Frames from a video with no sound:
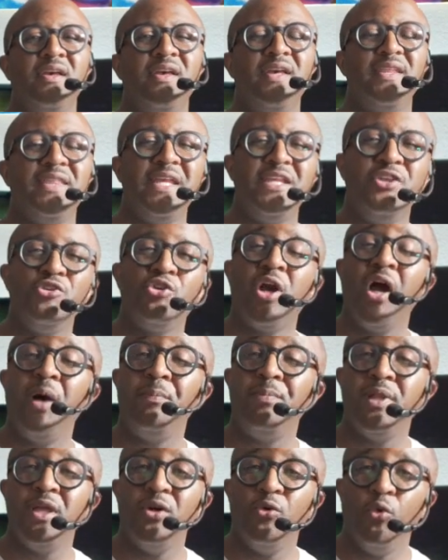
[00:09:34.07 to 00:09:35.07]
and then you
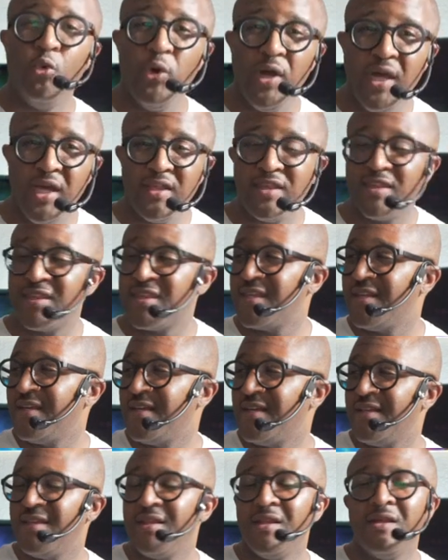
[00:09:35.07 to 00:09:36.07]
couple it with
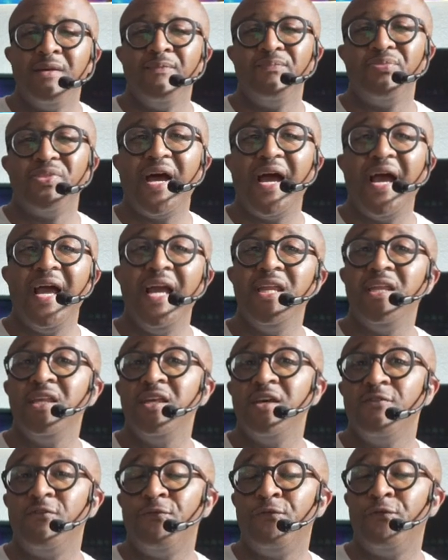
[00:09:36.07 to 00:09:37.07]
the
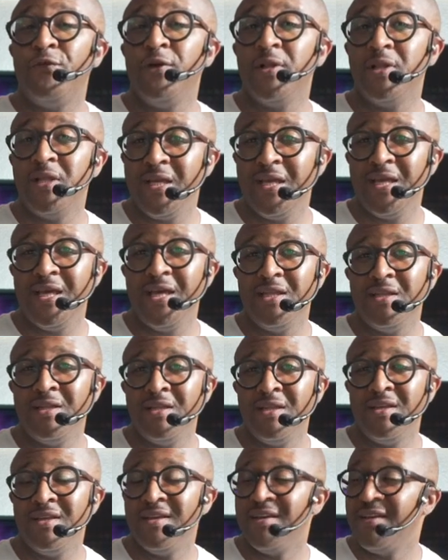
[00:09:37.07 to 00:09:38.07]
idea of filling
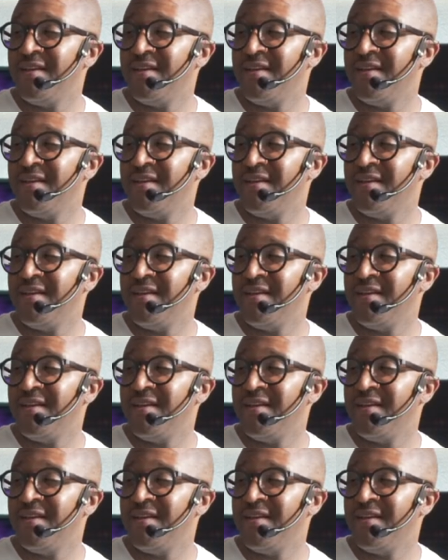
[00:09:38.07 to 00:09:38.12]
in